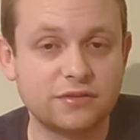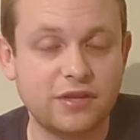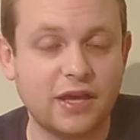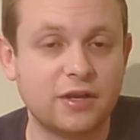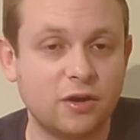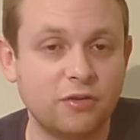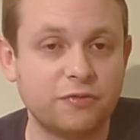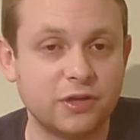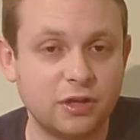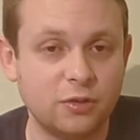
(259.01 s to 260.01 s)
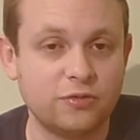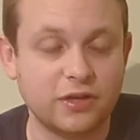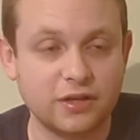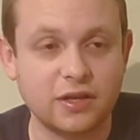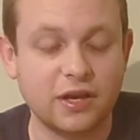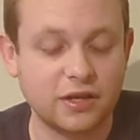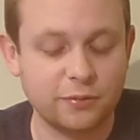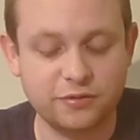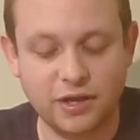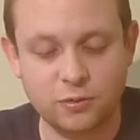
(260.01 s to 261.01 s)
setting it off and losing and getting
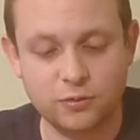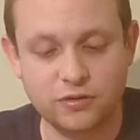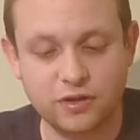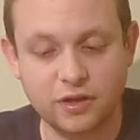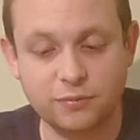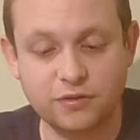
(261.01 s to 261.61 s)
upset all the time.